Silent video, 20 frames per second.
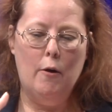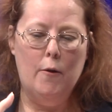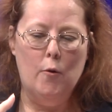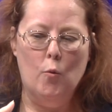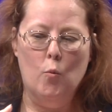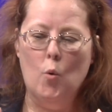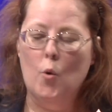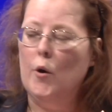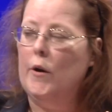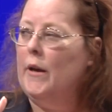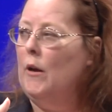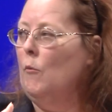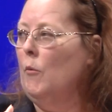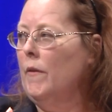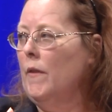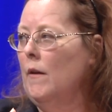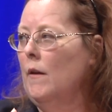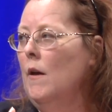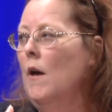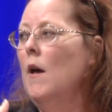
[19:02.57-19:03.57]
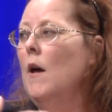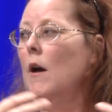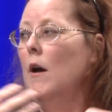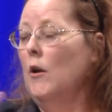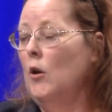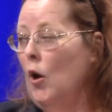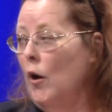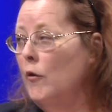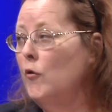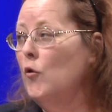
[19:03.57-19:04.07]
they're working with
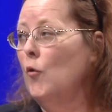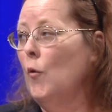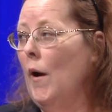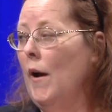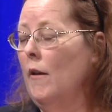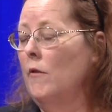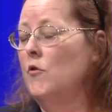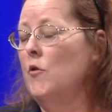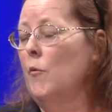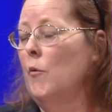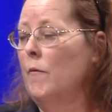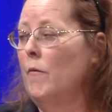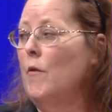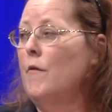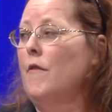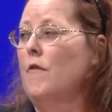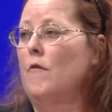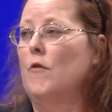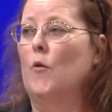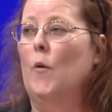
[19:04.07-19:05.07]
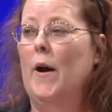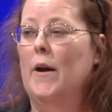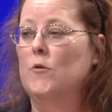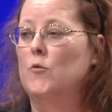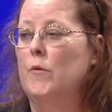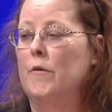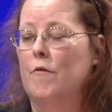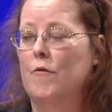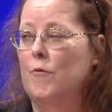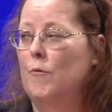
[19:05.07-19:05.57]
an undergraduate versus a
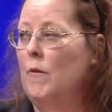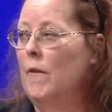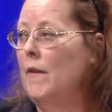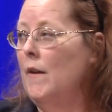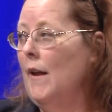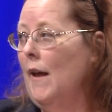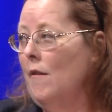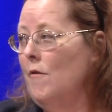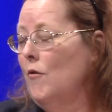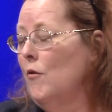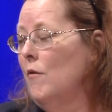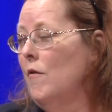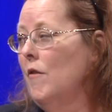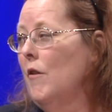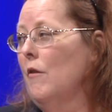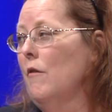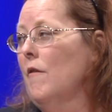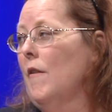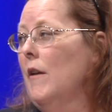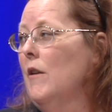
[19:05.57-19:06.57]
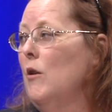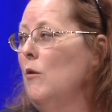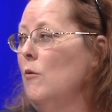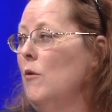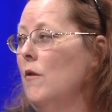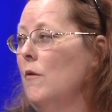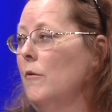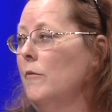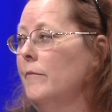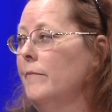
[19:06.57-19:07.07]
graduate student that has good skills like you do.